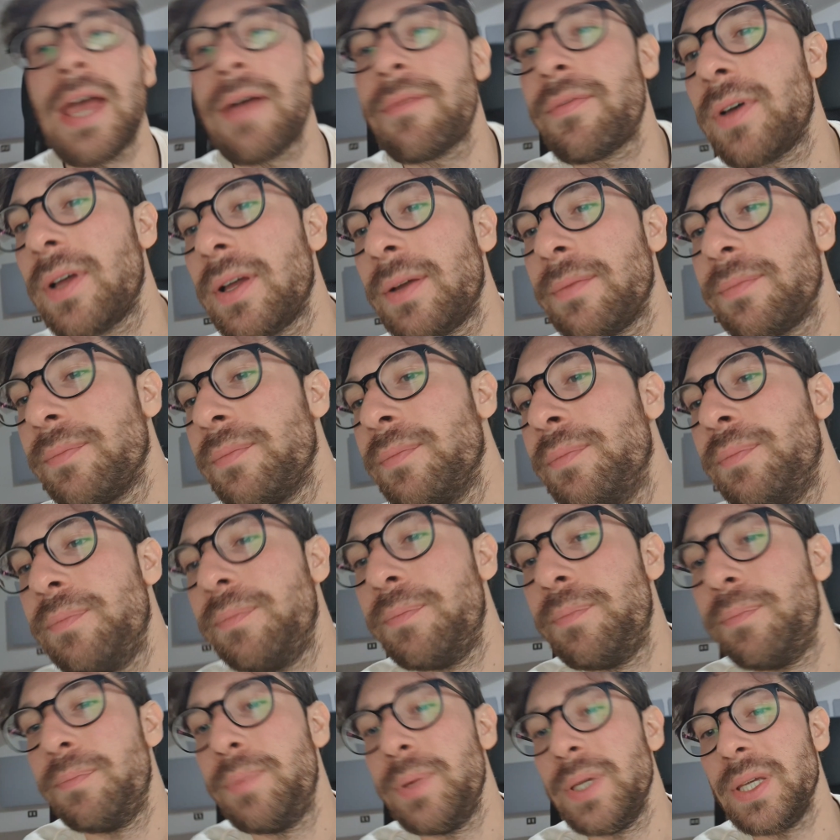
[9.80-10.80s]
have a
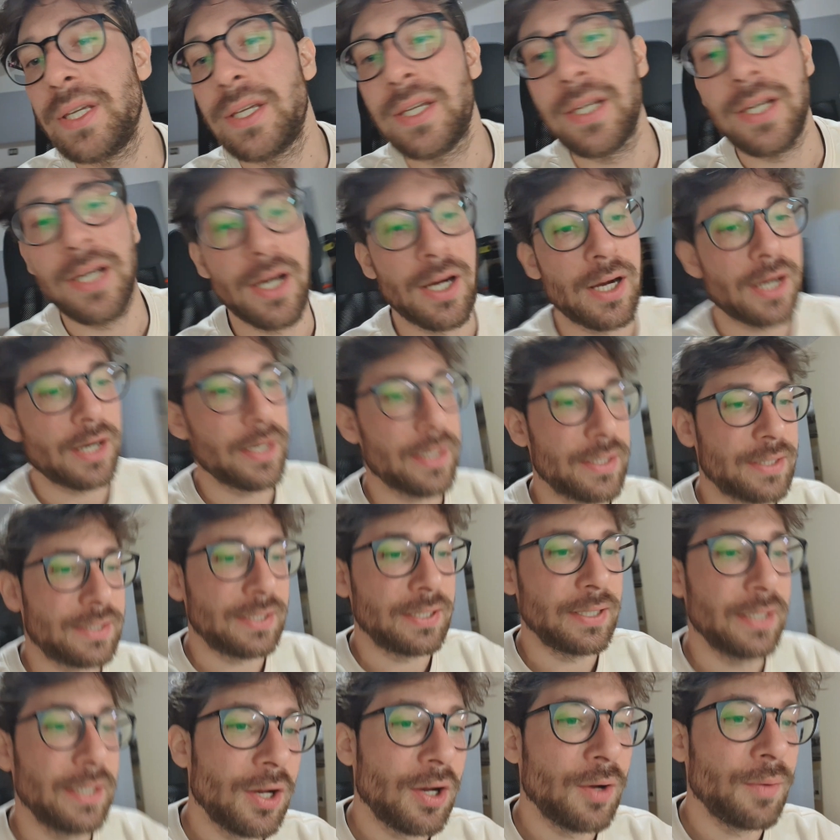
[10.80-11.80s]
big
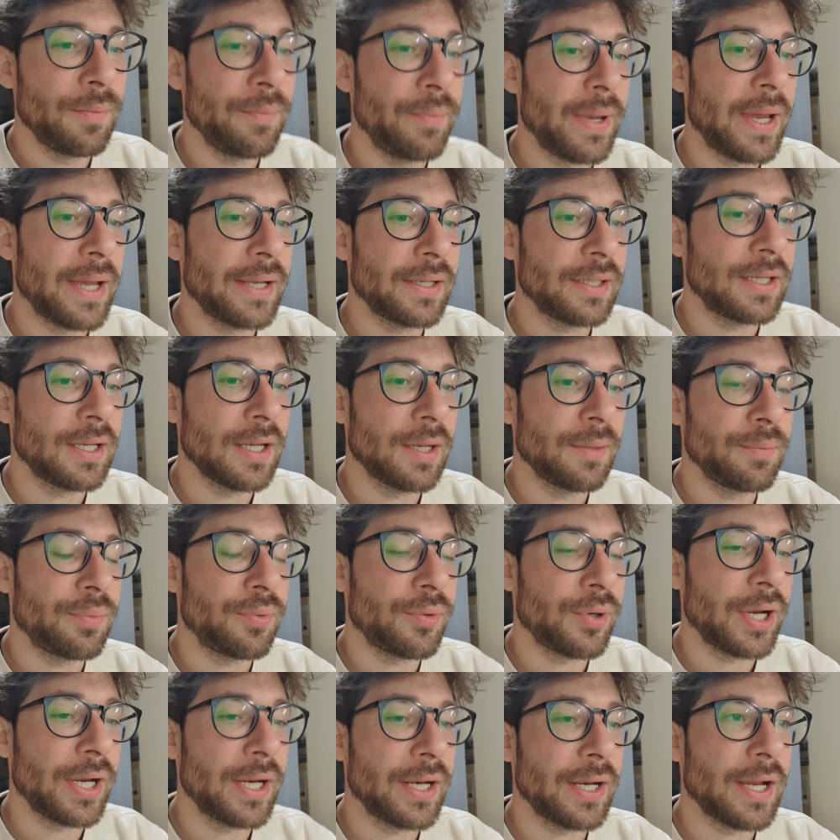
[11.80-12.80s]
cart on Bandcamp
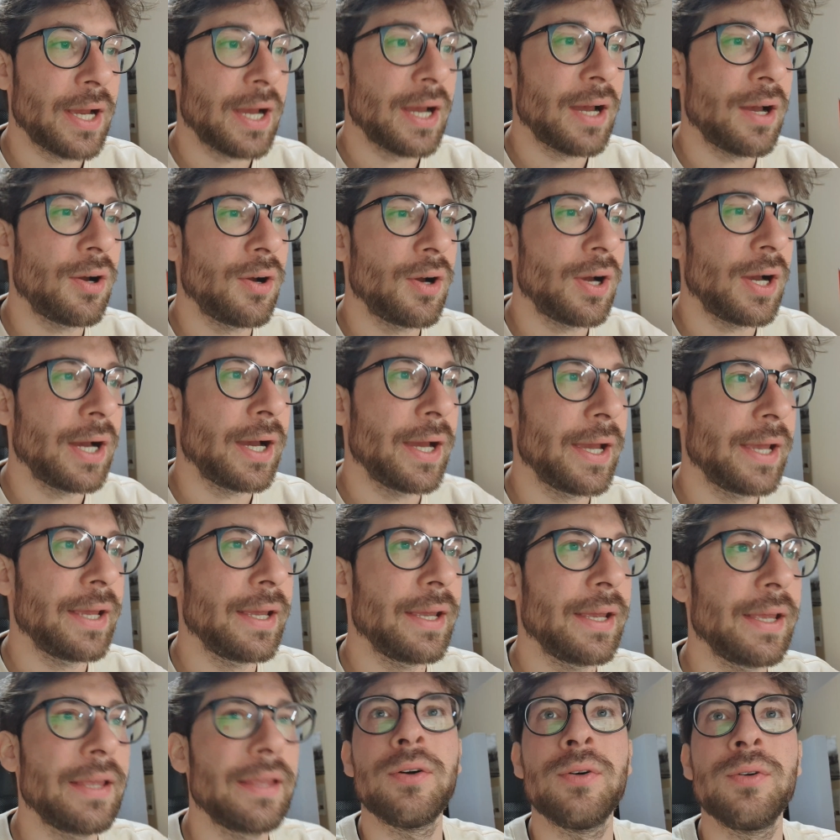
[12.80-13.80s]
right now.
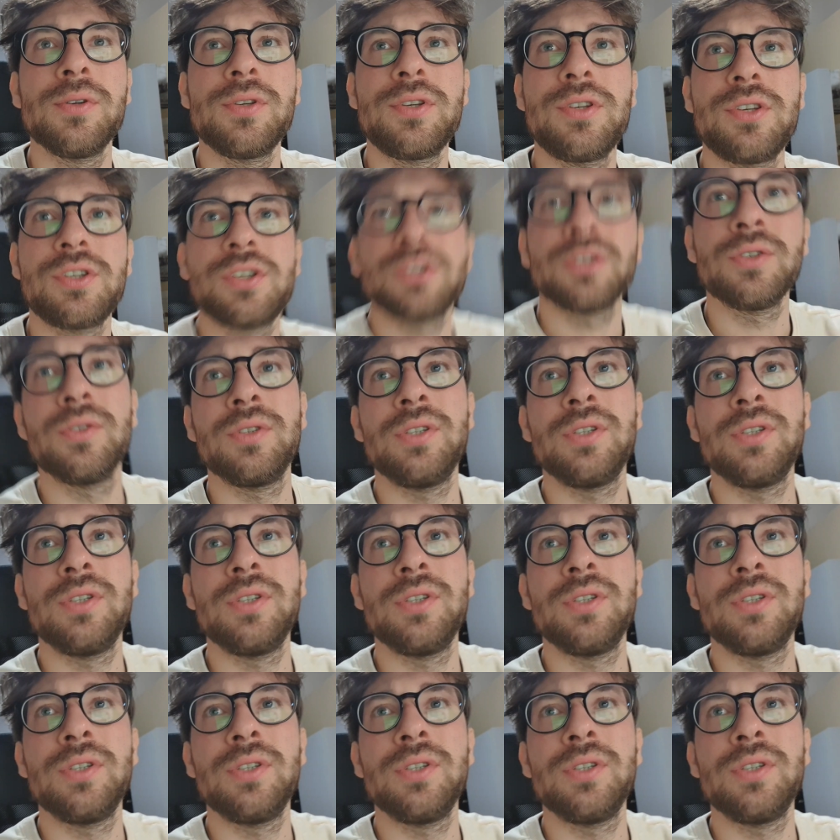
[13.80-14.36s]
I also